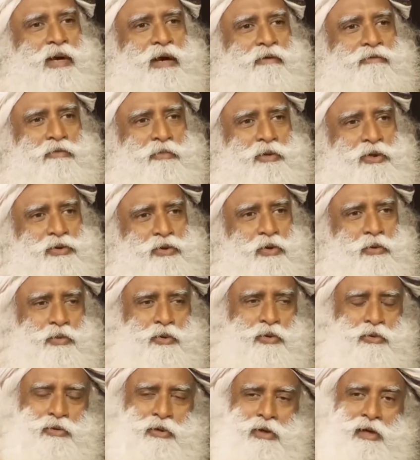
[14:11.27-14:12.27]
to be so
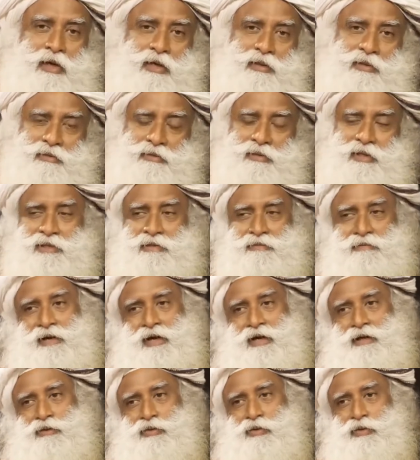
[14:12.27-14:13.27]
brutal? That's
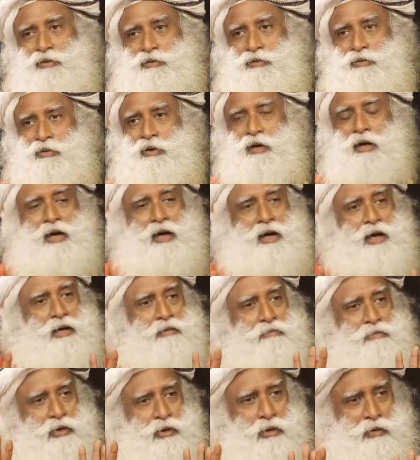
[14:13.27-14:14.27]
why I told you,
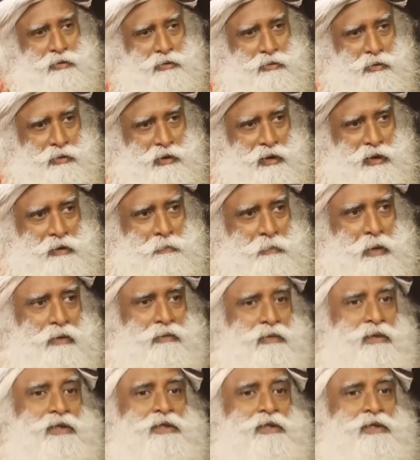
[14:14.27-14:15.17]
I'm not talking about this